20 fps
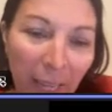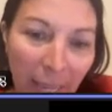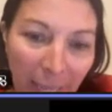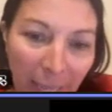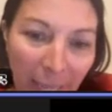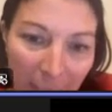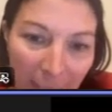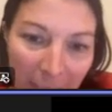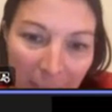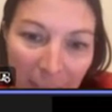
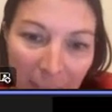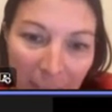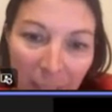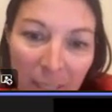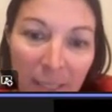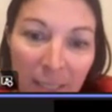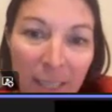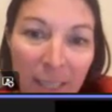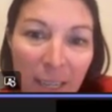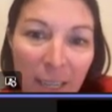is a
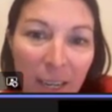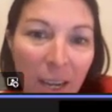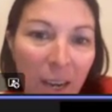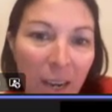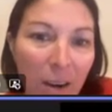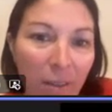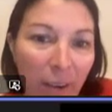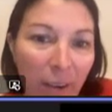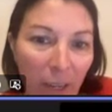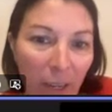
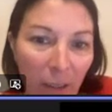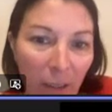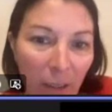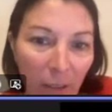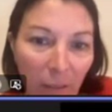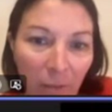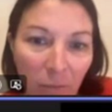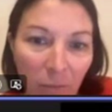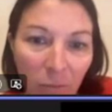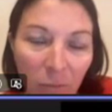
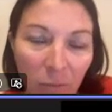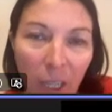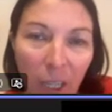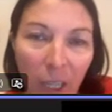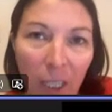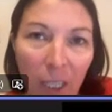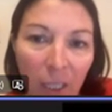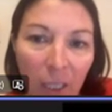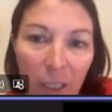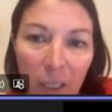scenario, like